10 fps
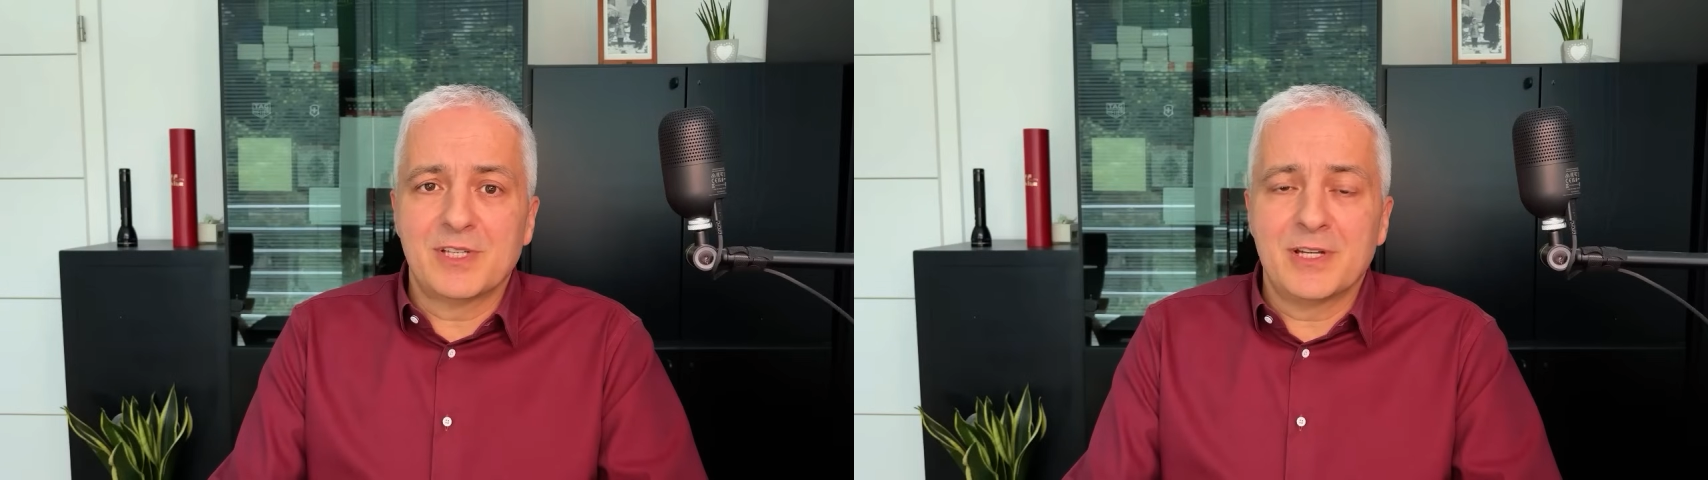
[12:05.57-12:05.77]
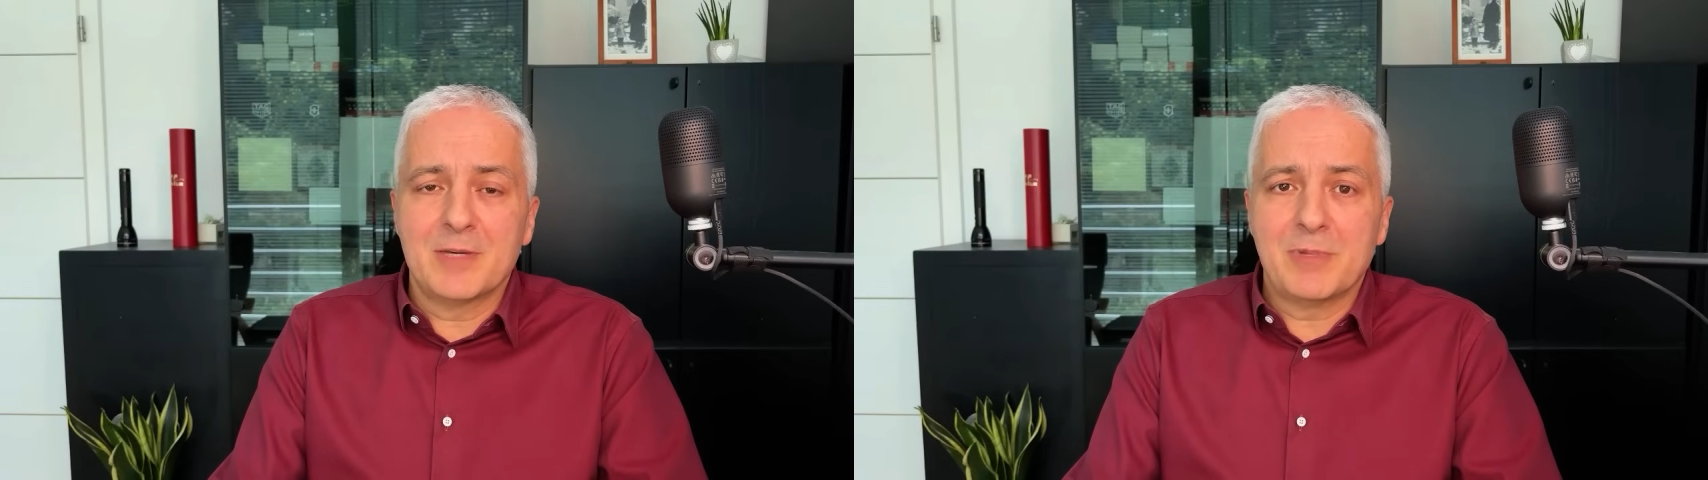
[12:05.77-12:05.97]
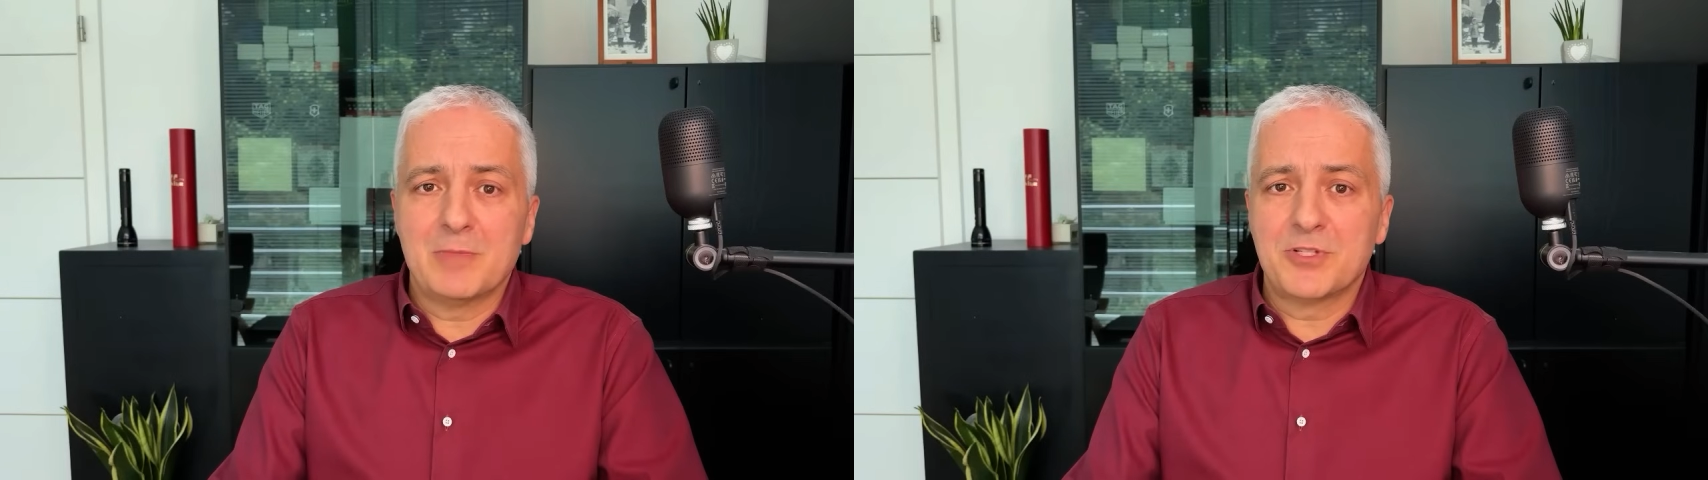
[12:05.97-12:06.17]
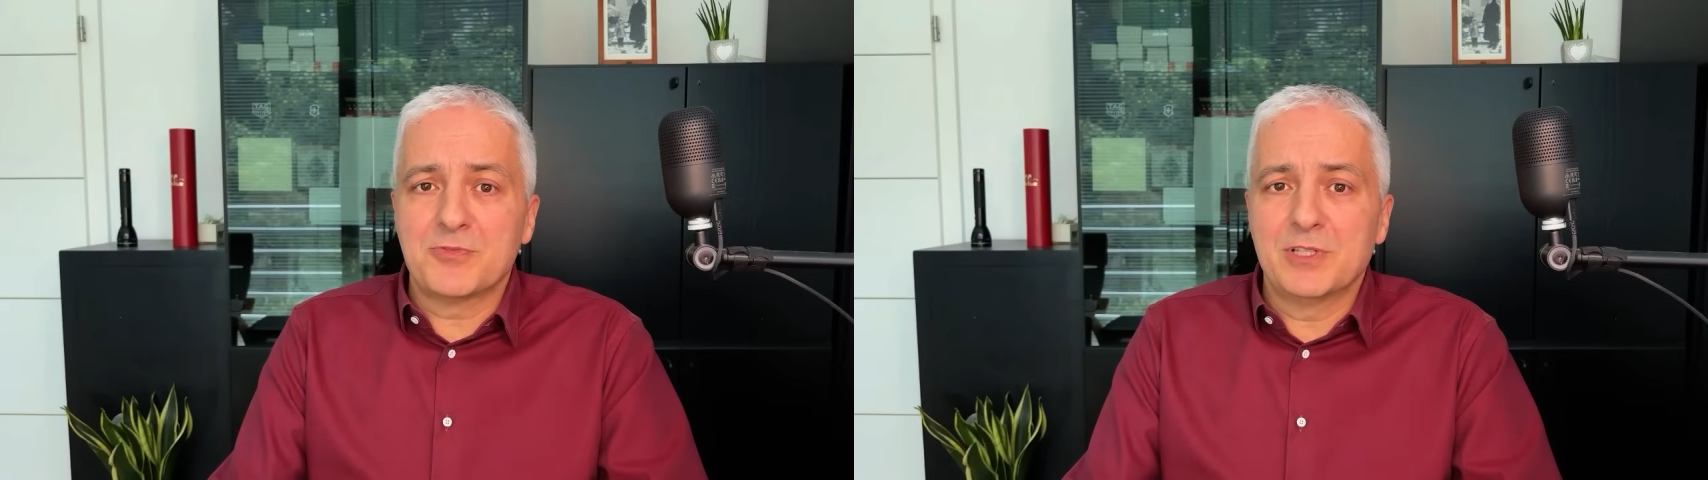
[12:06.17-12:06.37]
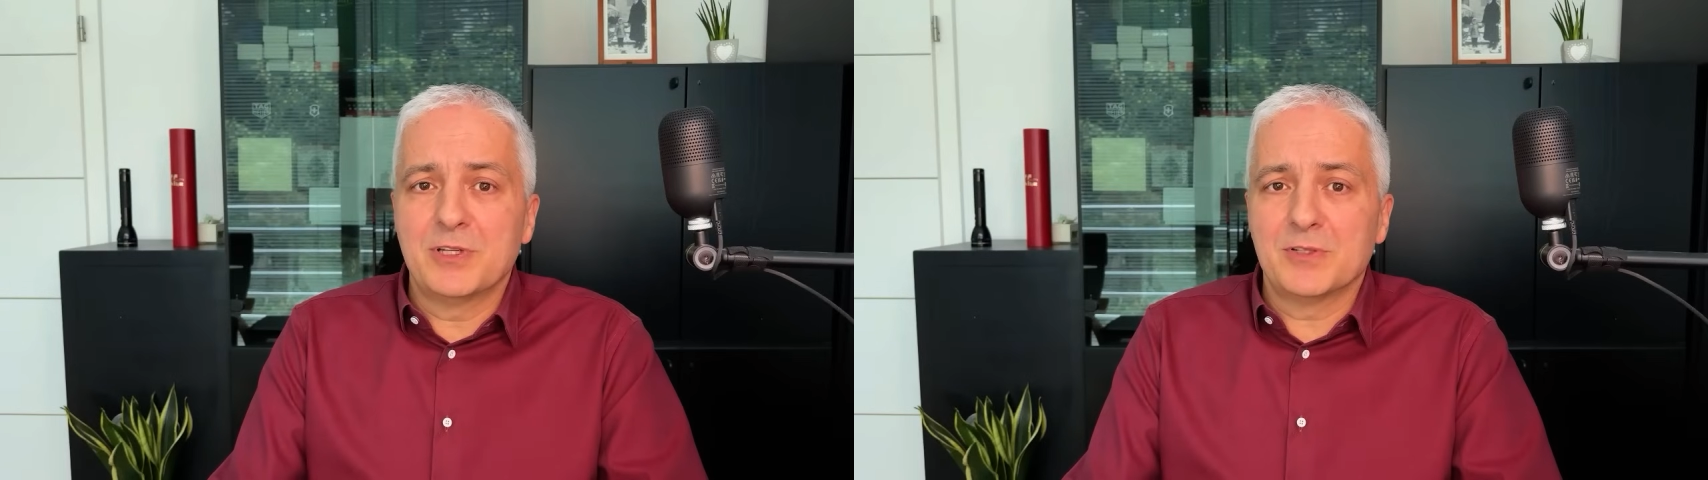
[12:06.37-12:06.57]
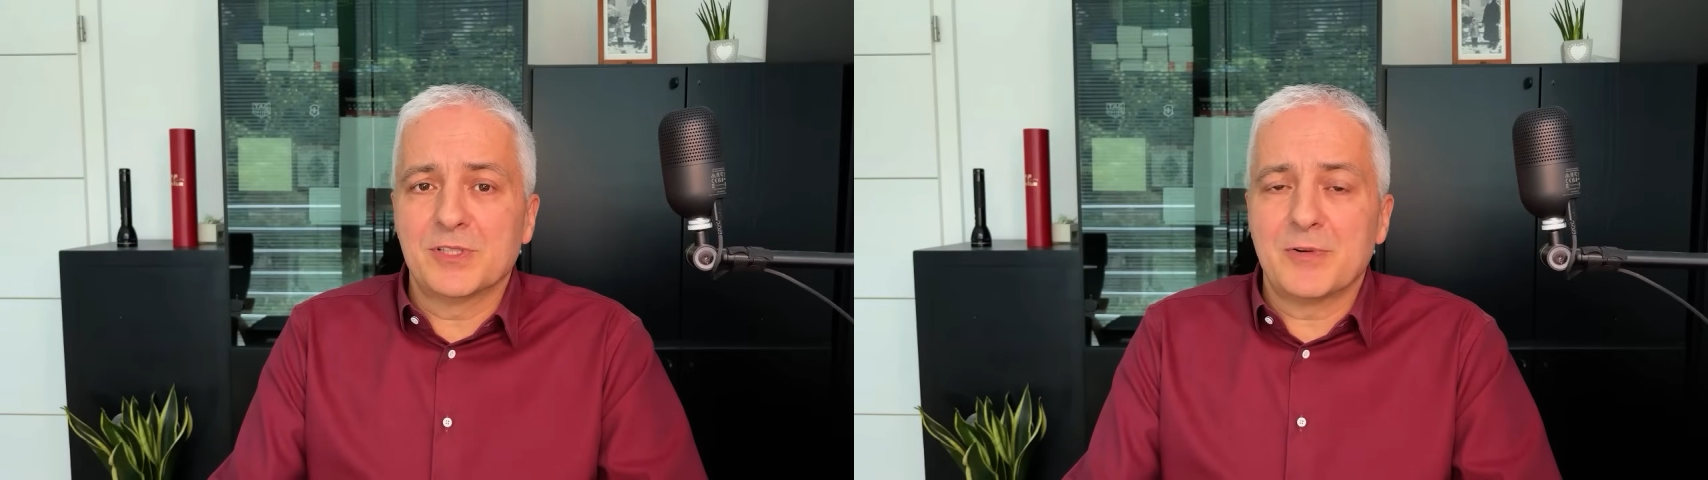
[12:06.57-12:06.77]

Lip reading: and I publish videos